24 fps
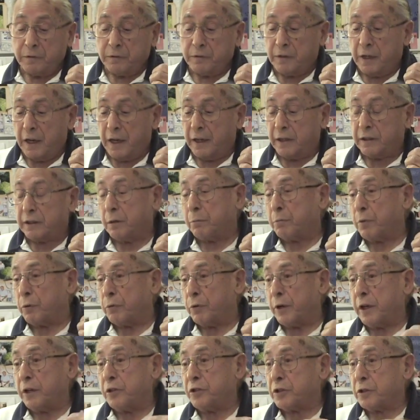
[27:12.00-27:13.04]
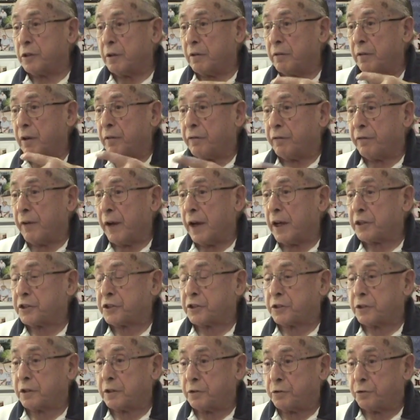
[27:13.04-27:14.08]
had them arrange a
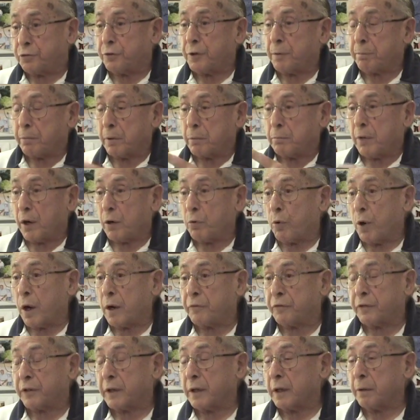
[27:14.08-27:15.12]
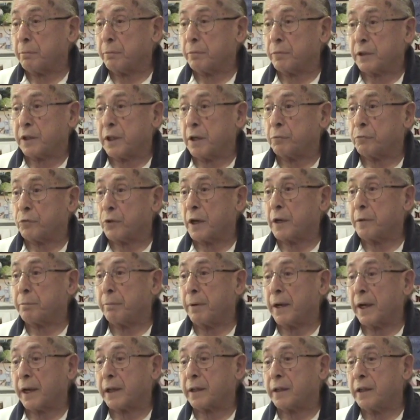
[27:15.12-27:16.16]
fast trip, and my wife came right
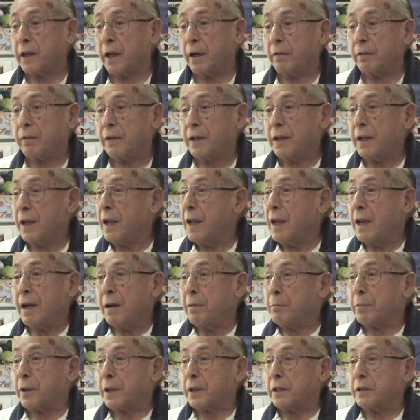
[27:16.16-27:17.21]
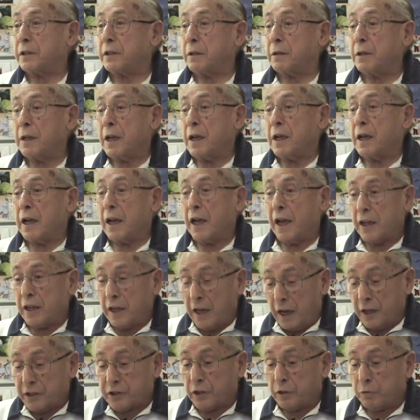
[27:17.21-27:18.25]
back. Yeah. But
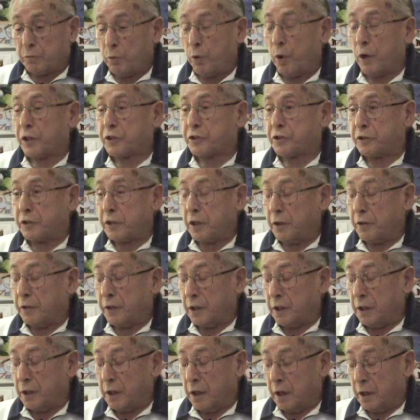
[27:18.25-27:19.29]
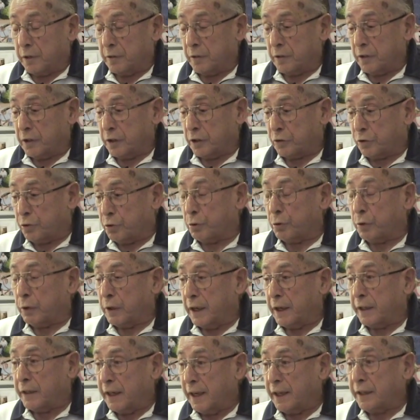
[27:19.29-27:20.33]
as it was, the tour
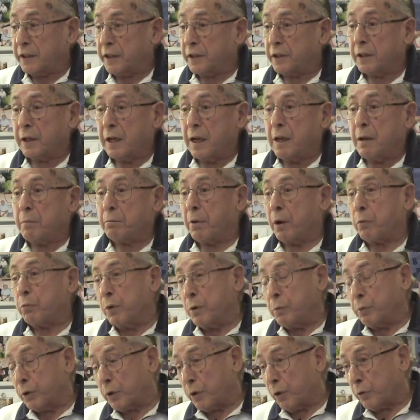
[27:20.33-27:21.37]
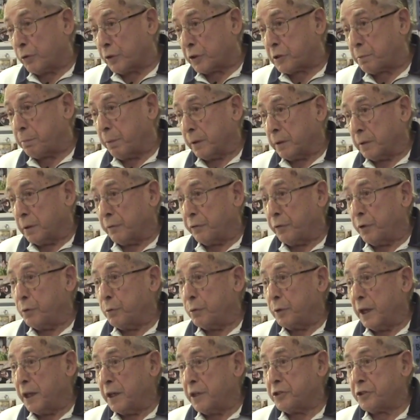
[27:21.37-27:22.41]
had ended, but we were going to spend a few
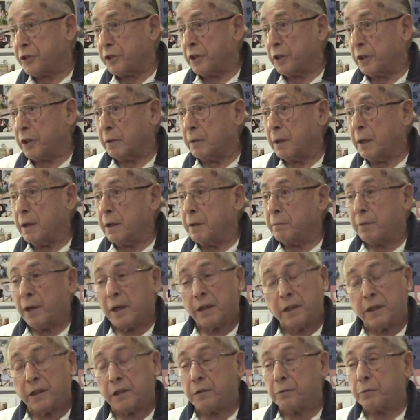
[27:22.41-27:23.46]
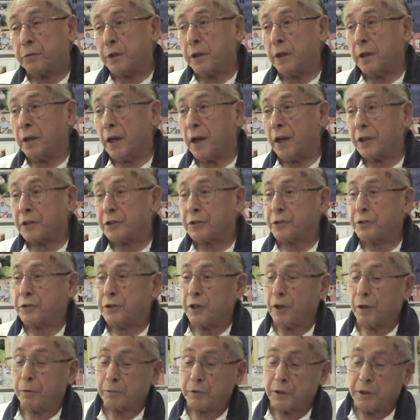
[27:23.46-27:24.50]
days there. But I didn't realize it
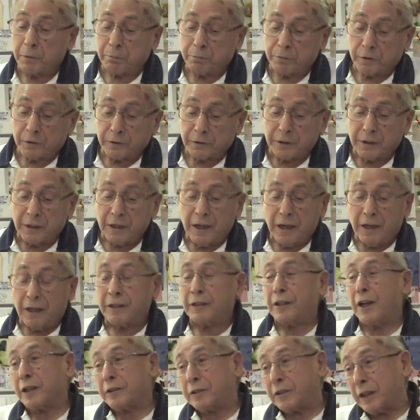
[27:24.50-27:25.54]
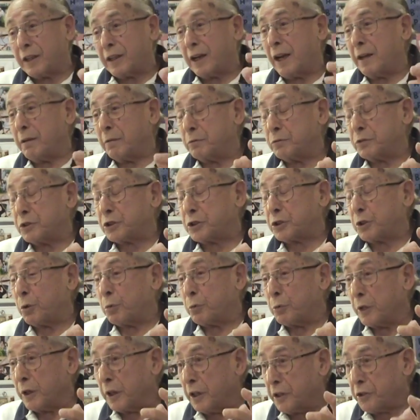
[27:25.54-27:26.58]
Yom Kippur. Not that I was so
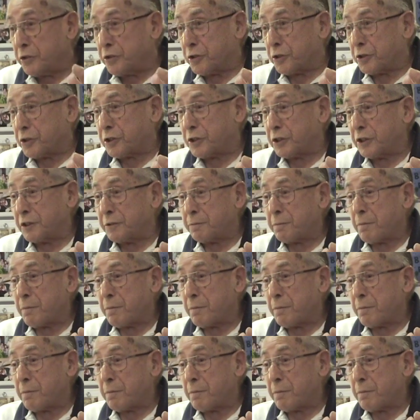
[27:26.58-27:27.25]
religious,